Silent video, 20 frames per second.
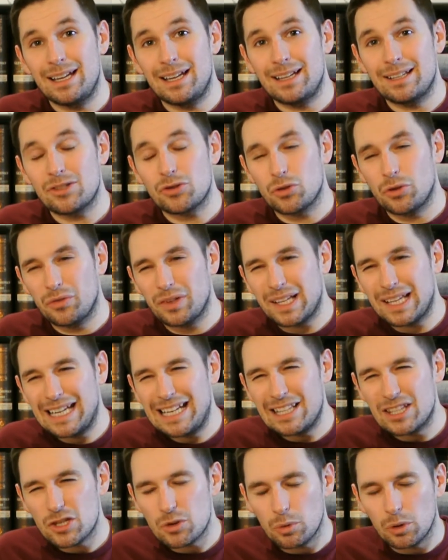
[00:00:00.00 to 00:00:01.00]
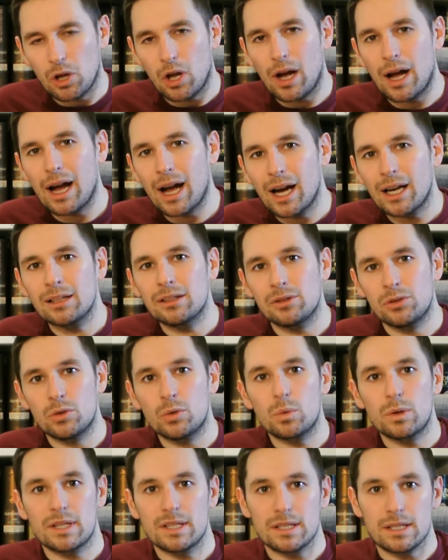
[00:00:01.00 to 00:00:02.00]
Sort of akin to a lot of
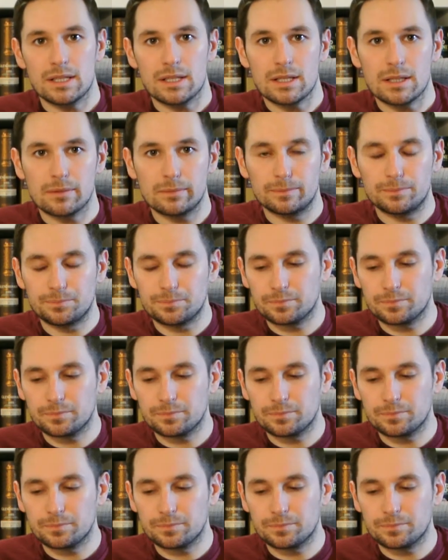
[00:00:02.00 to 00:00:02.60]
Highland whiskies.